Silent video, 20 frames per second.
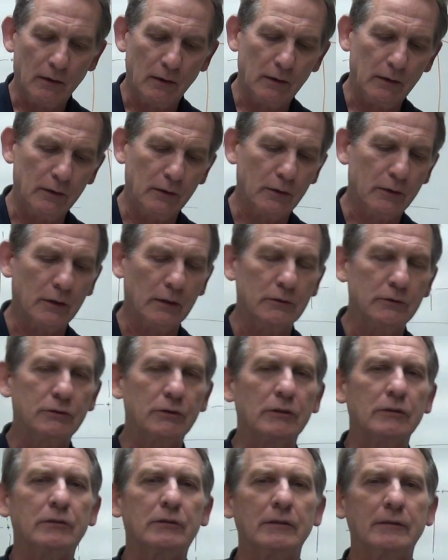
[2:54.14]
you could
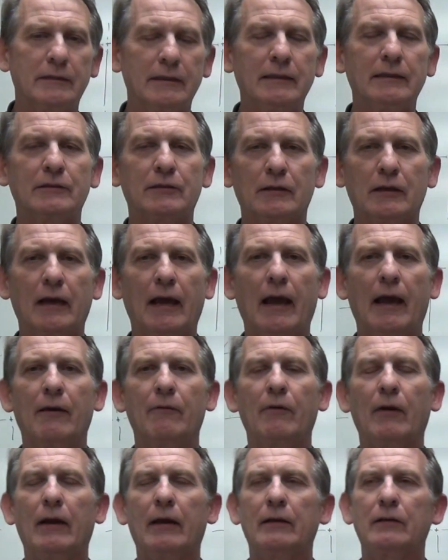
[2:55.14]
just as easily
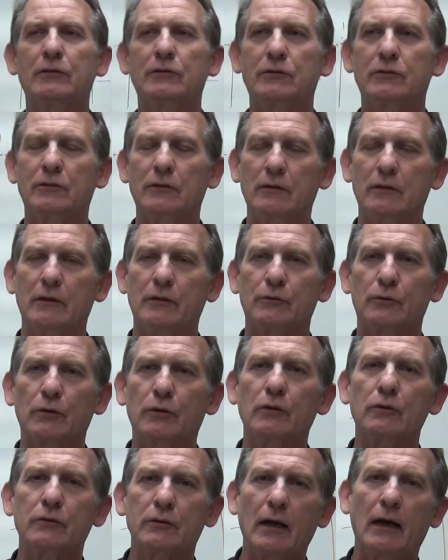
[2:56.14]
have a
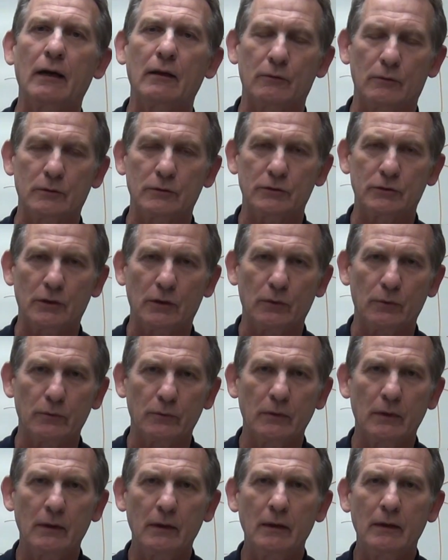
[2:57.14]
cylindrical tolerance zone.
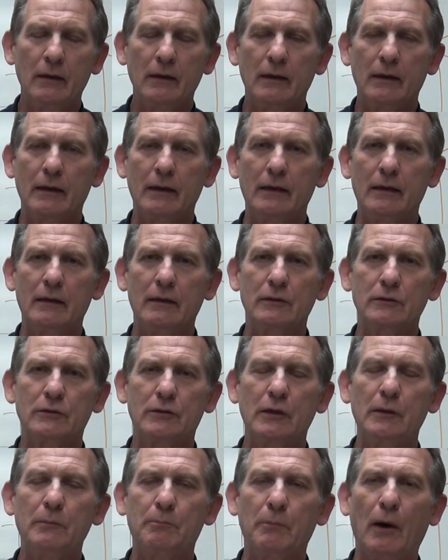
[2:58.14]
It is
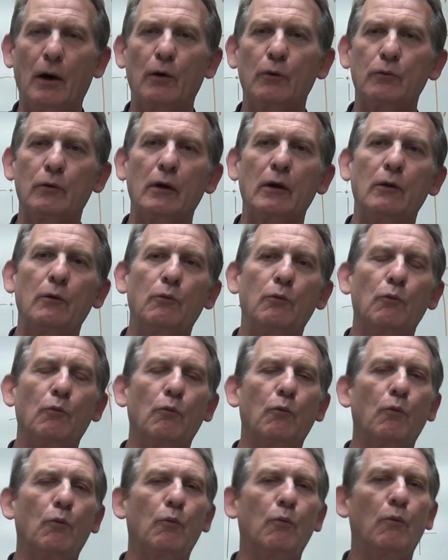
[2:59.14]
the boundary
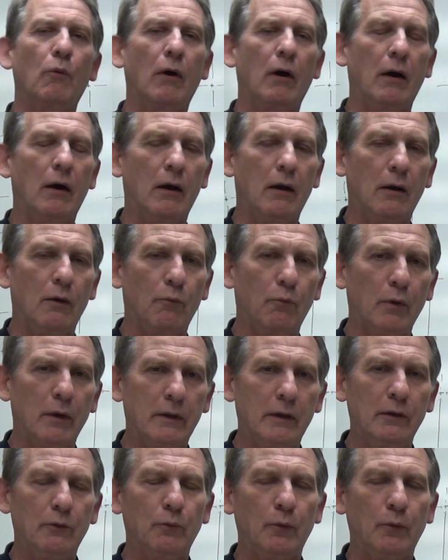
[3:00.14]
within